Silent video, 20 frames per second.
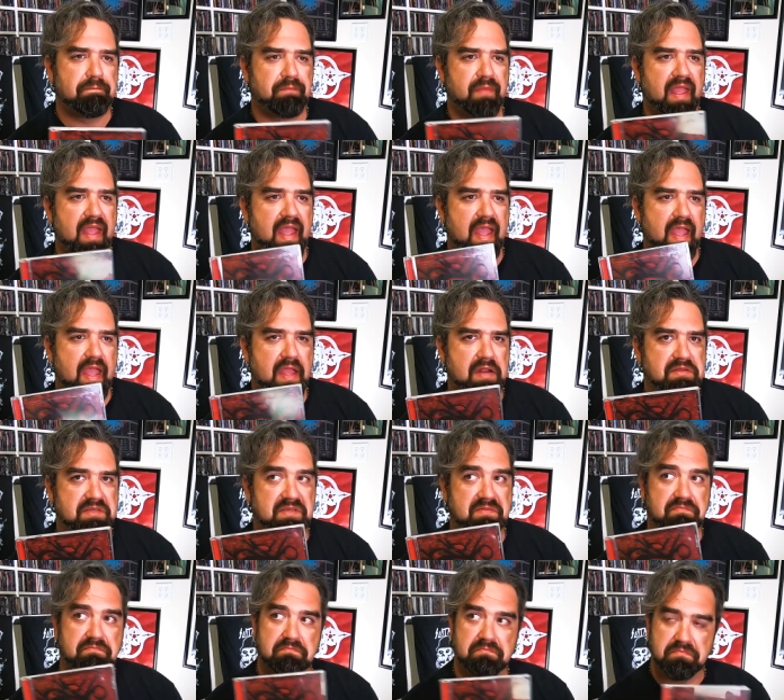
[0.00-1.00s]
and
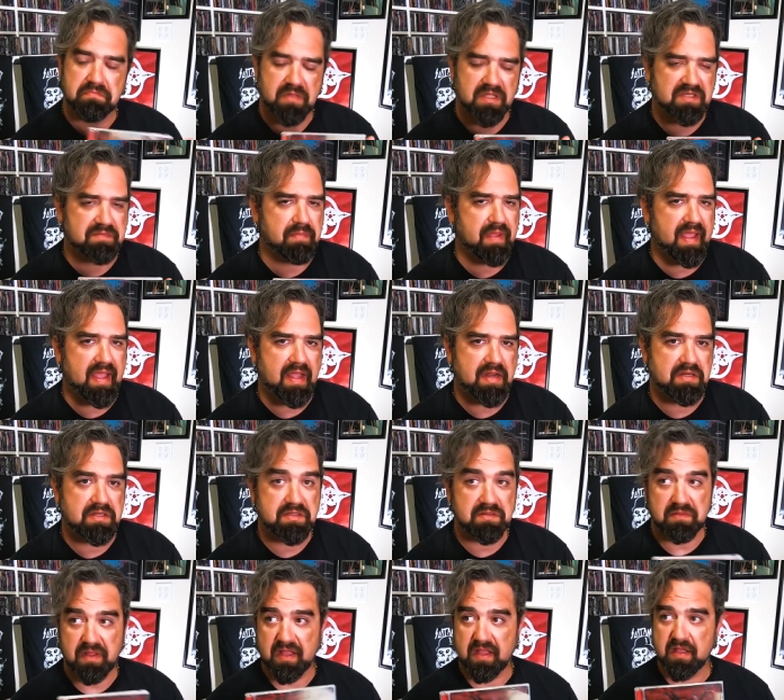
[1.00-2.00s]
This
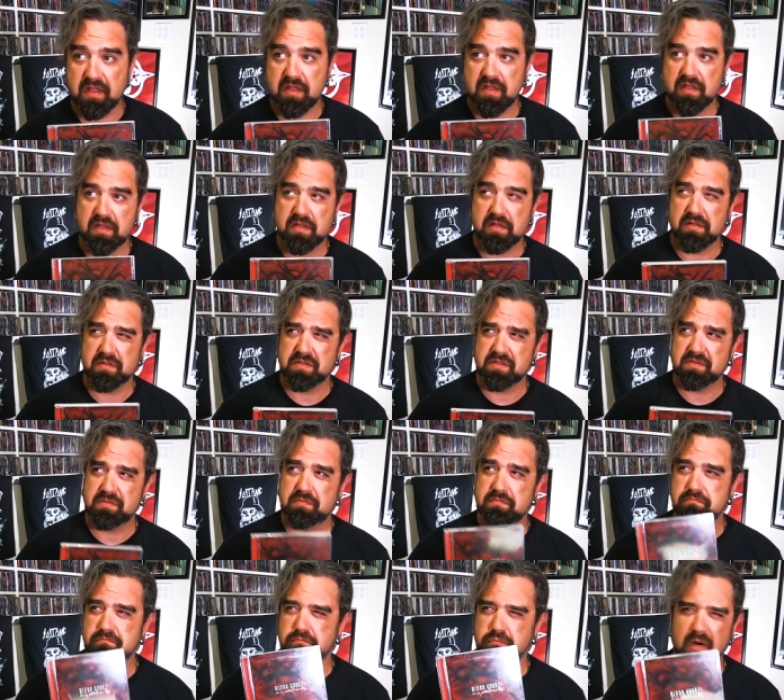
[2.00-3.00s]
band is
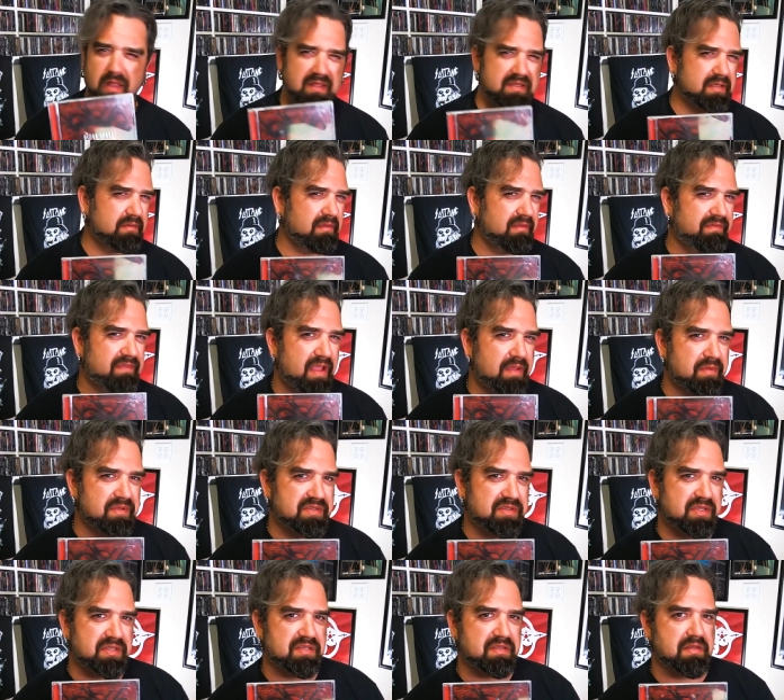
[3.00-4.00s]
relatively famous
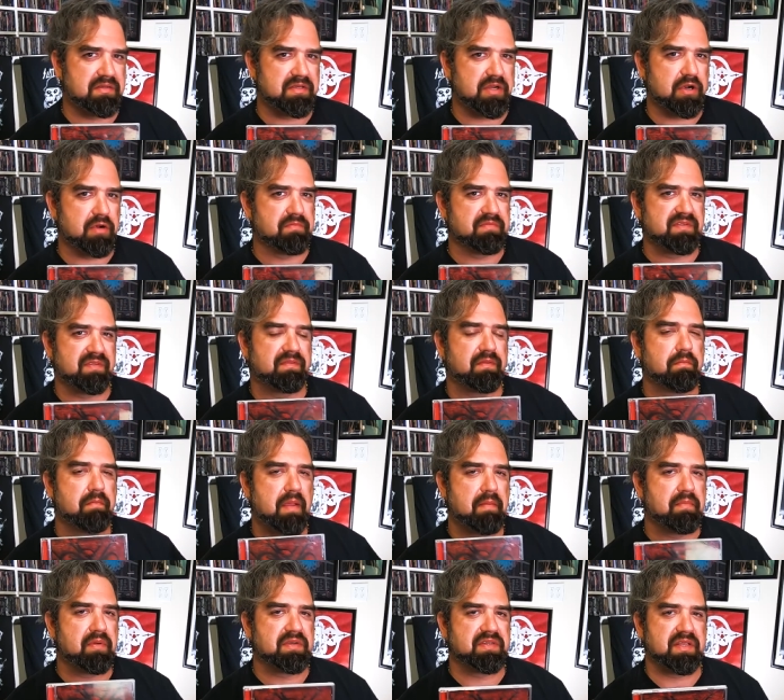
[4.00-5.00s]
just in terms of the
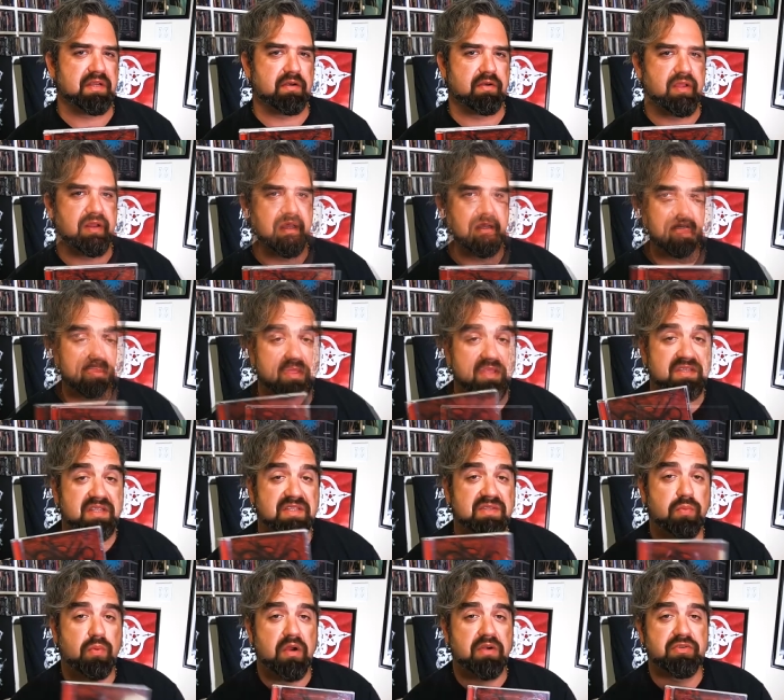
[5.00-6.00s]
members that are in it. This
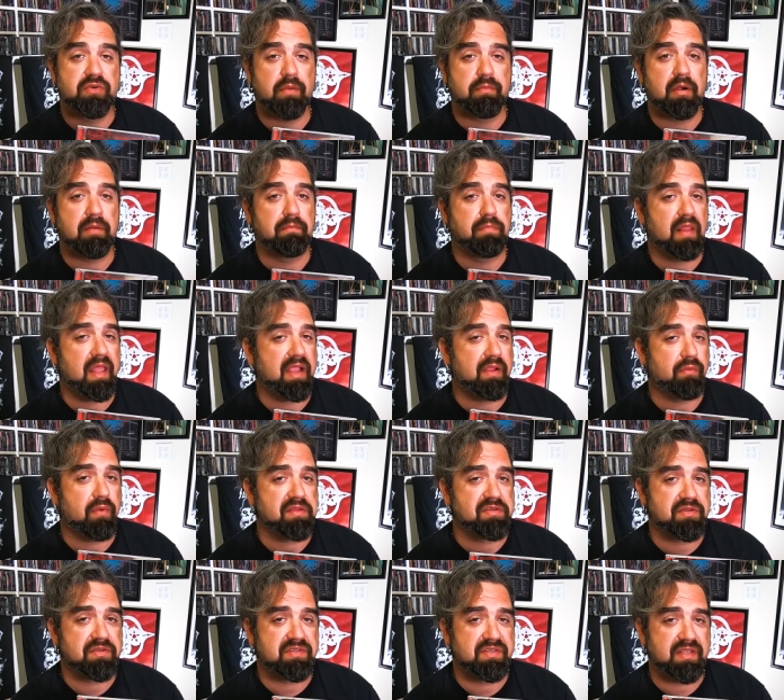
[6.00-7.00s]
is where drummer Blake
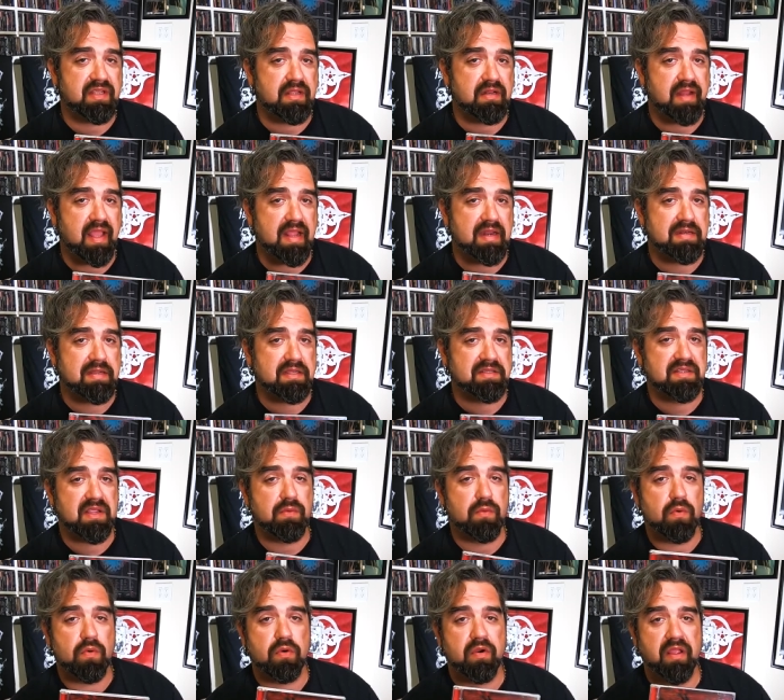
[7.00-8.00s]
Richardson and Dusty
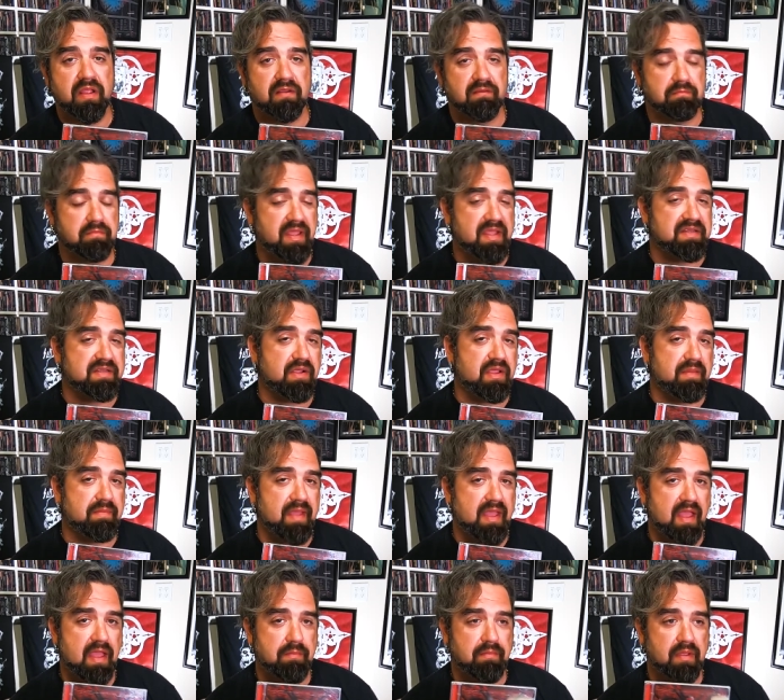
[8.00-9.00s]
Waring of BT
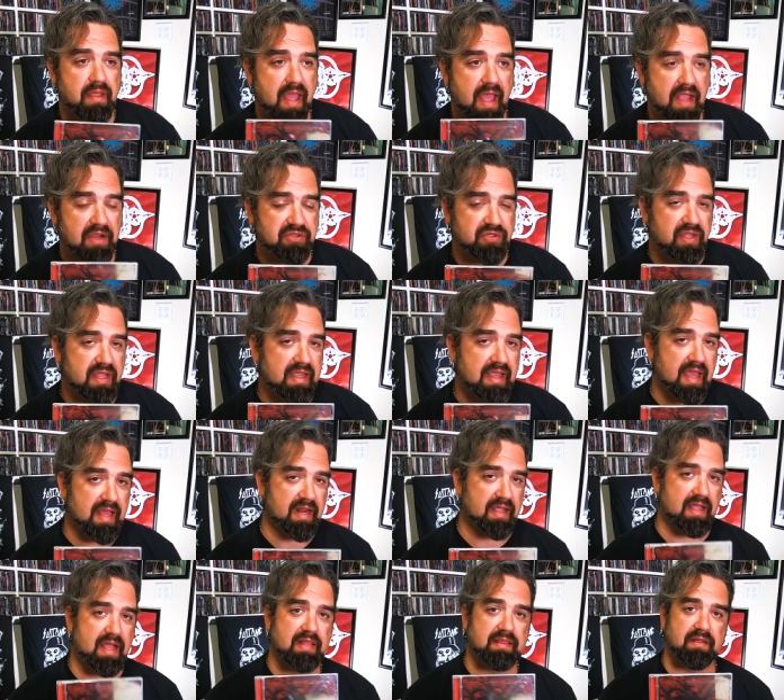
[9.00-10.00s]
Bam actually kind
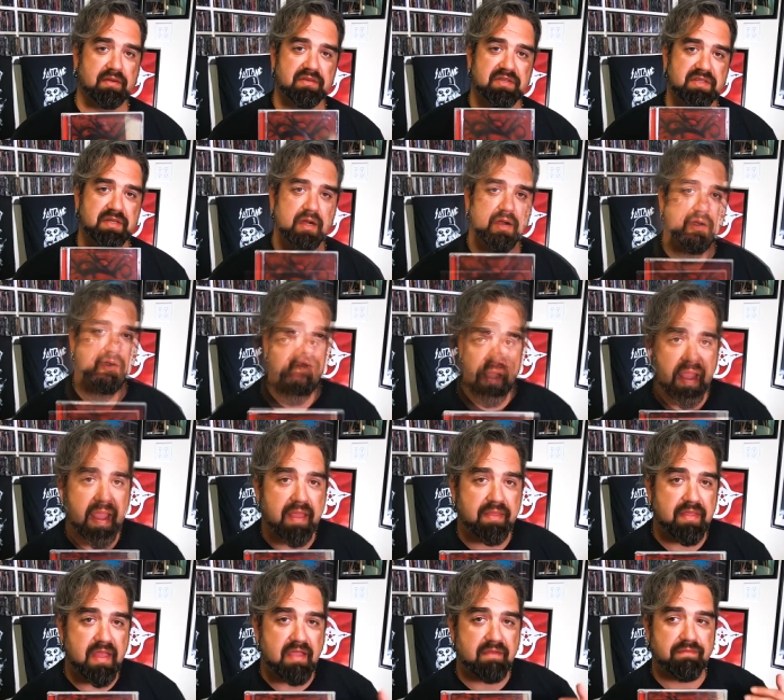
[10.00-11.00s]
of got their start.
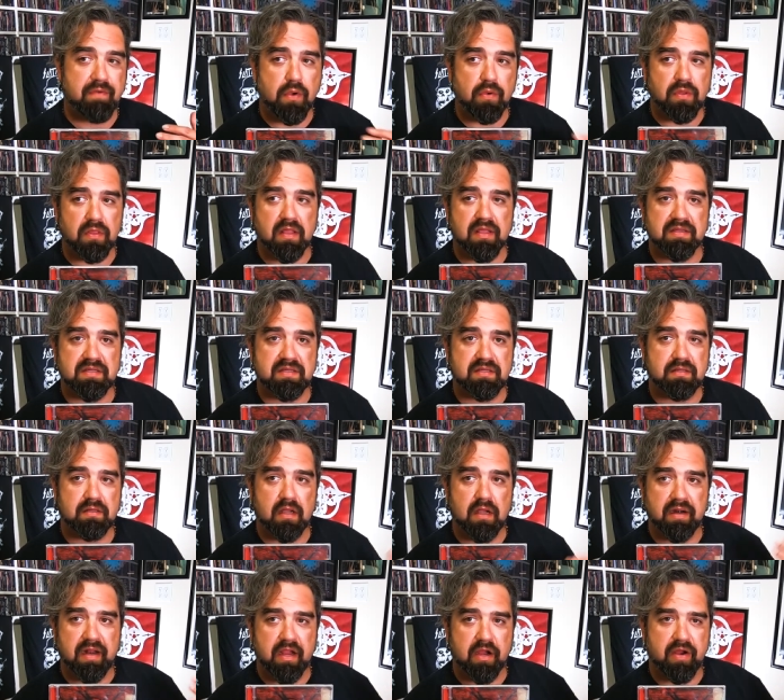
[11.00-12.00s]
And the vocalist
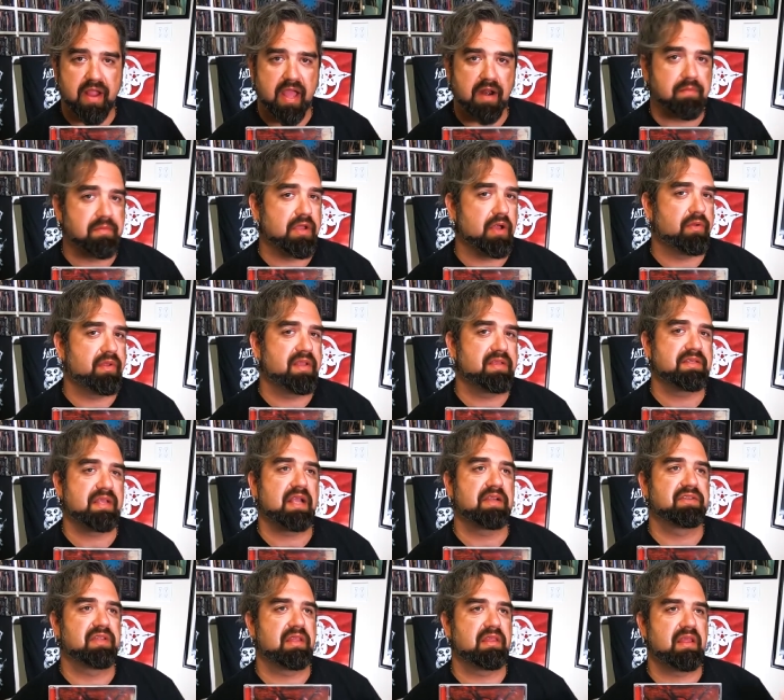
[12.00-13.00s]
on here, Adam Cody, is
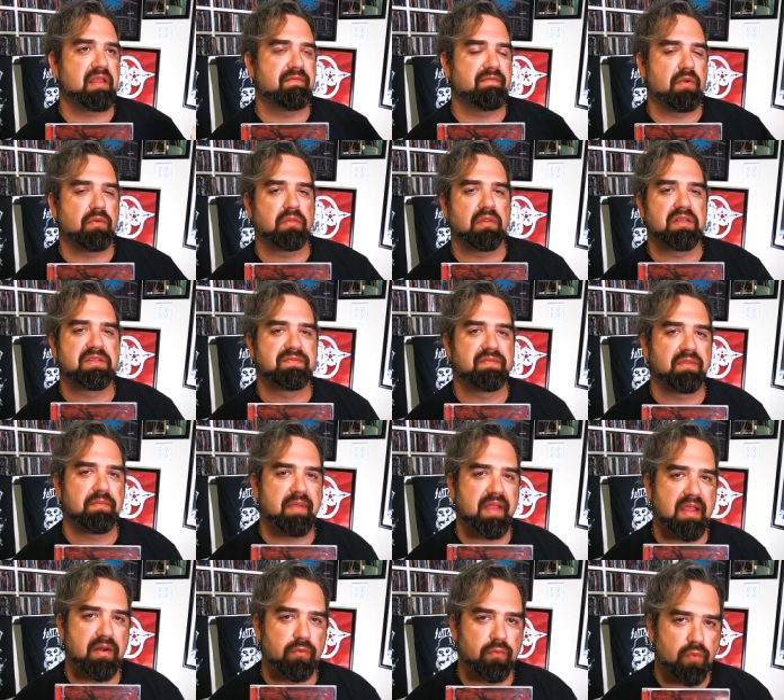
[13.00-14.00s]
actually the vocalist for the
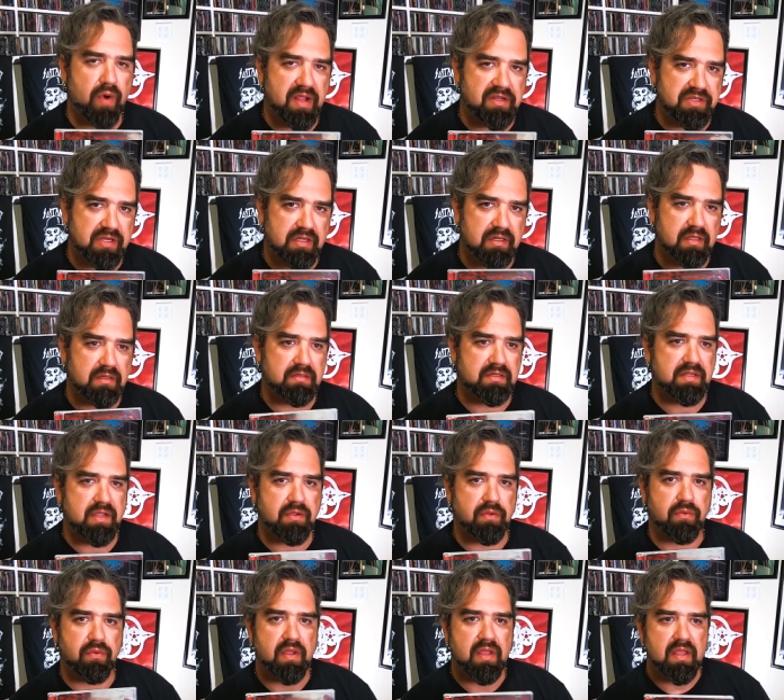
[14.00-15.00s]
band Wretched, too.